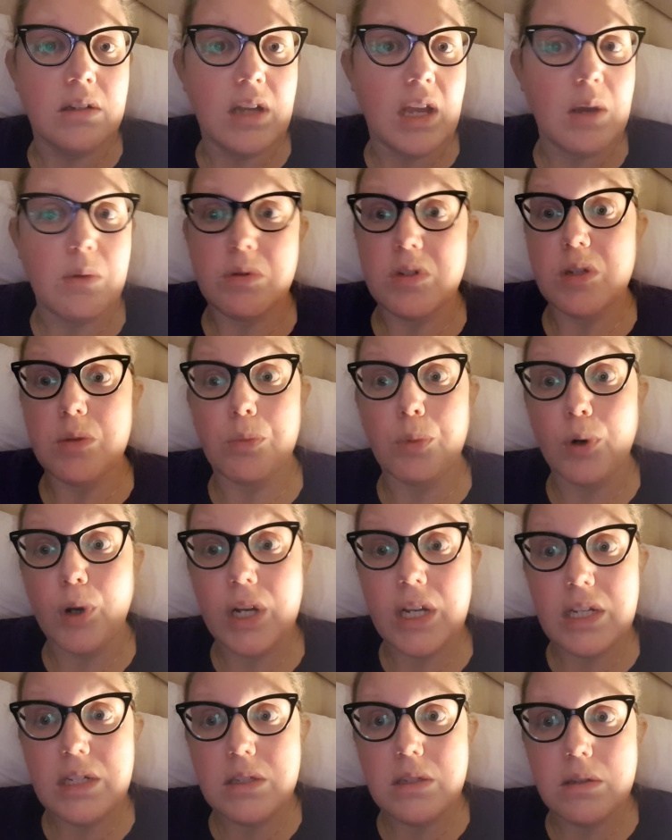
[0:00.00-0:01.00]
it was a
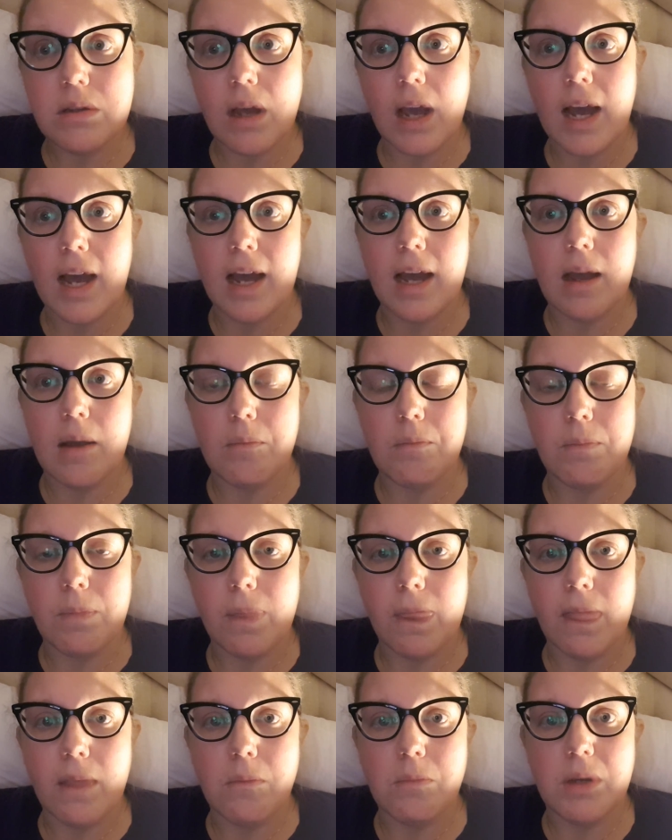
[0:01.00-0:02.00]
breeze,
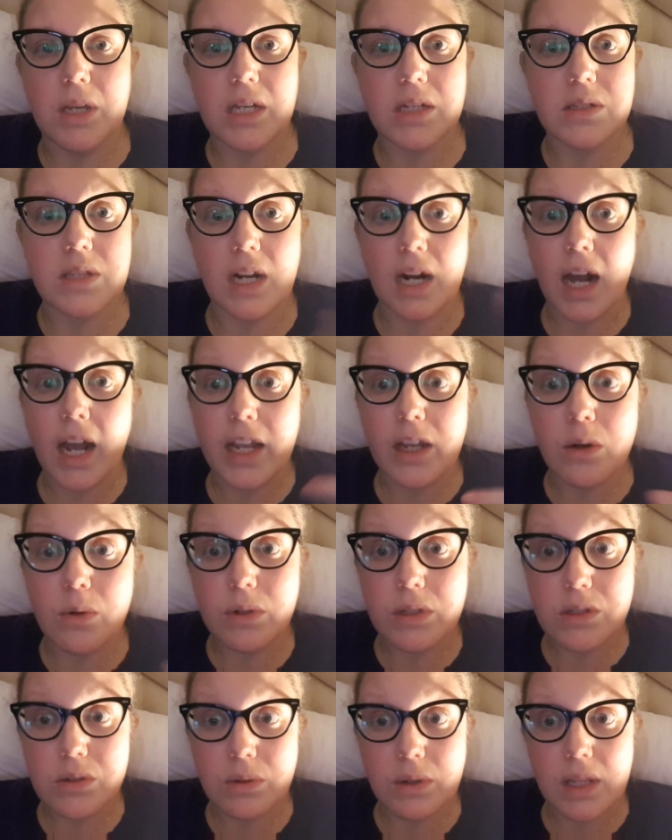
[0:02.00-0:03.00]
because then I go
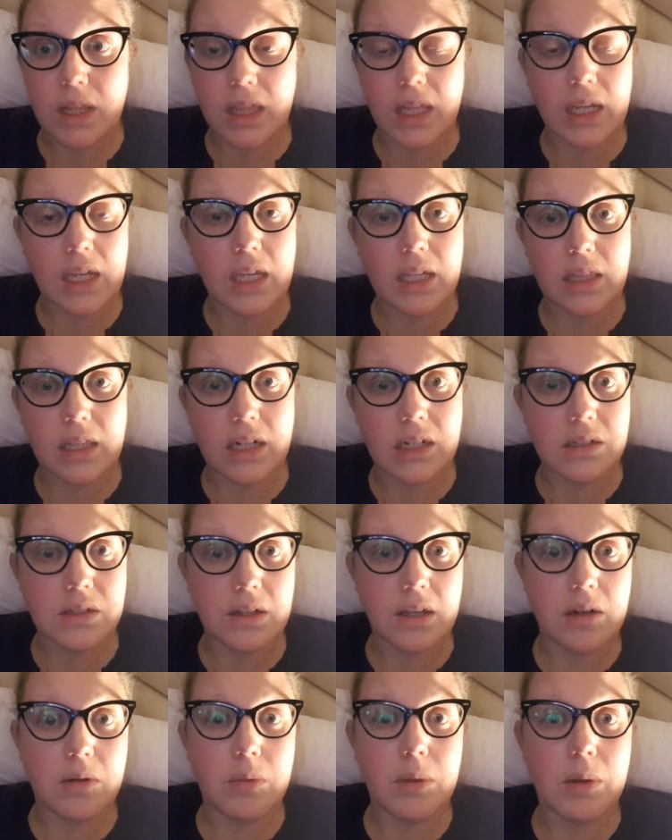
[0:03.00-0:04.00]
into it thinking that it's
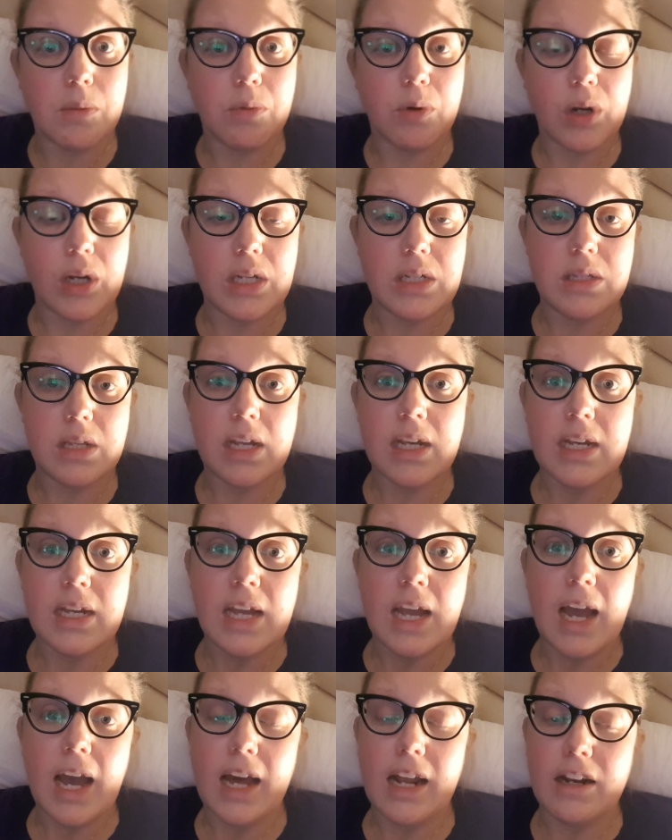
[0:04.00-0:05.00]
going to be a breeze,
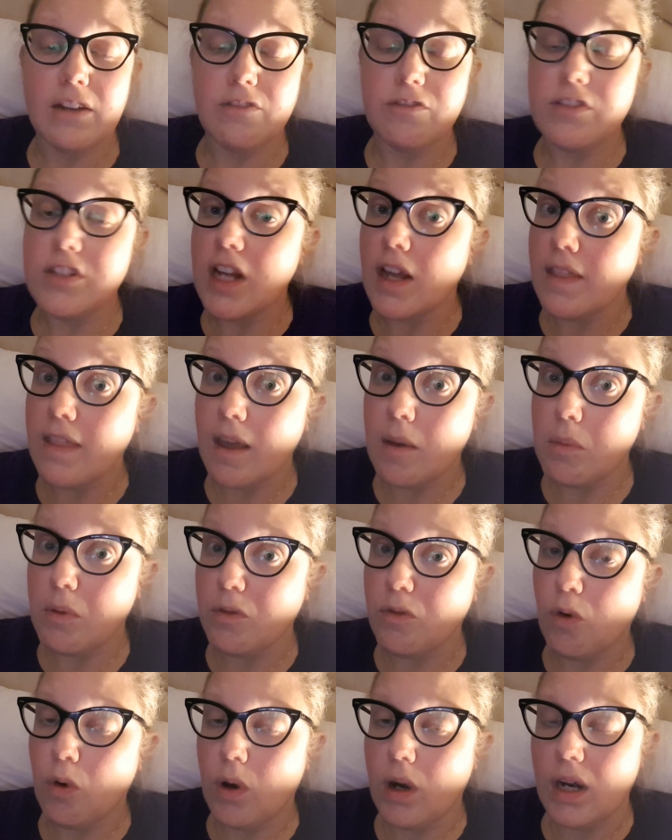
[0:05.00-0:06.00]
and I've done that
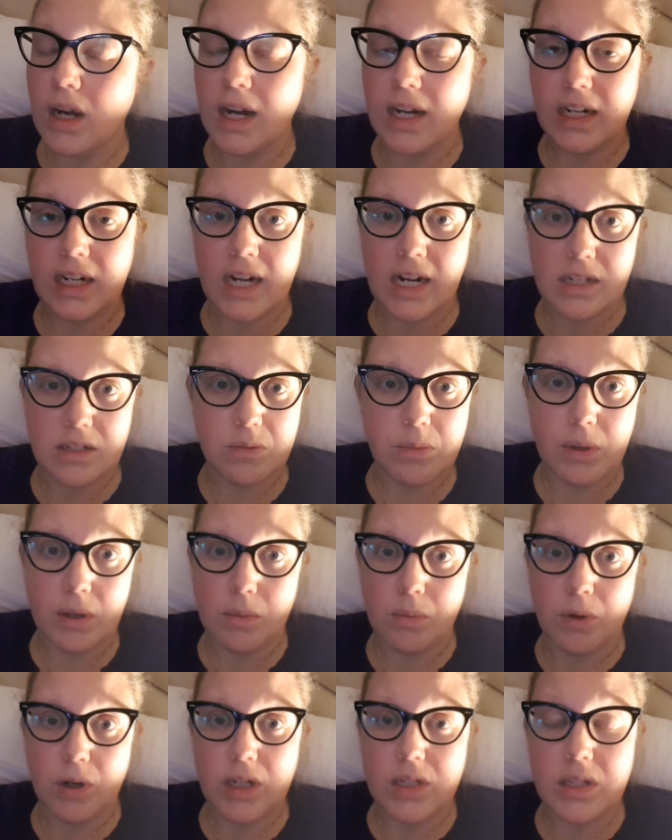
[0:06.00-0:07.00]
before and it hasn't been
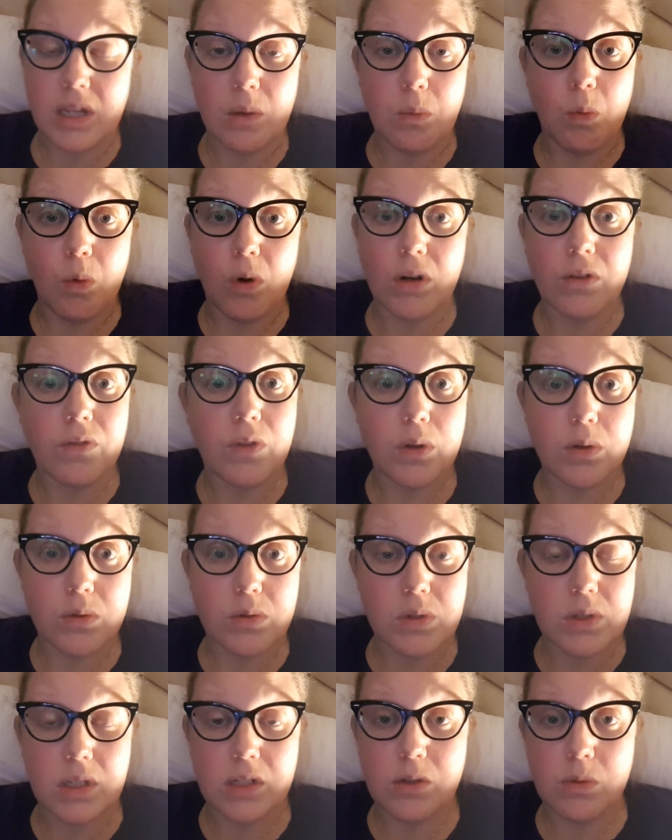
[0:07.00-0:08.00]
a breeze. And one of
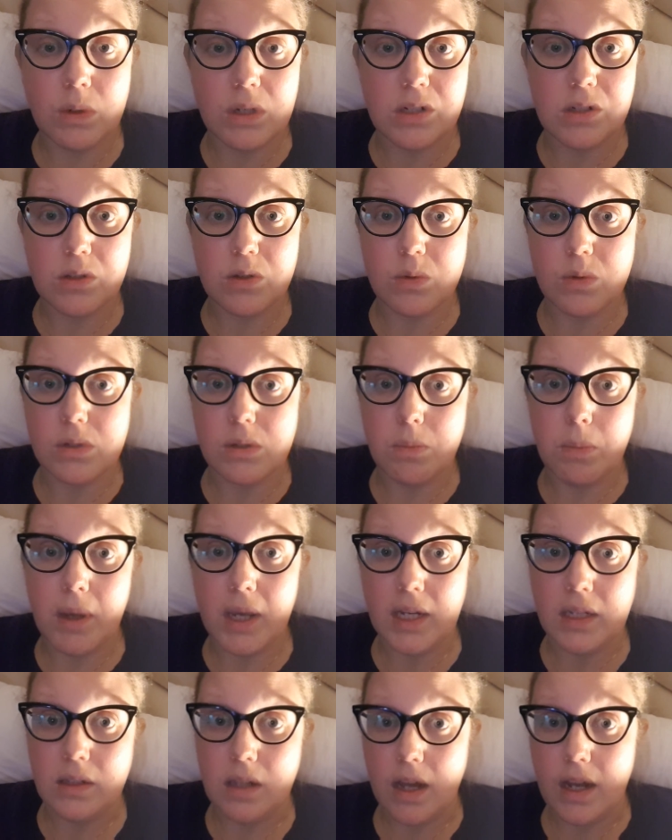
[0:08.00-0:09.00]
those situations was a
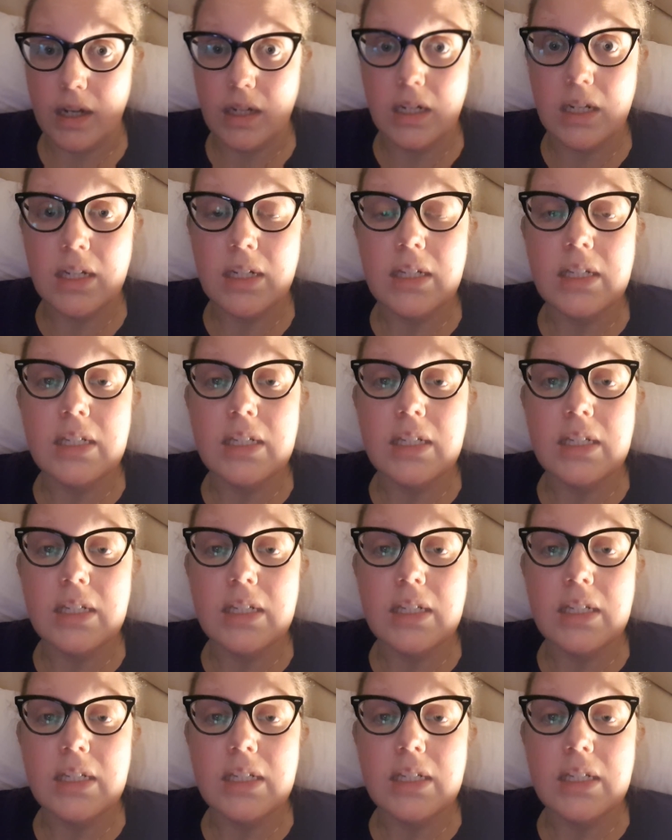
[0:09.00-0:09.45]
PICC line.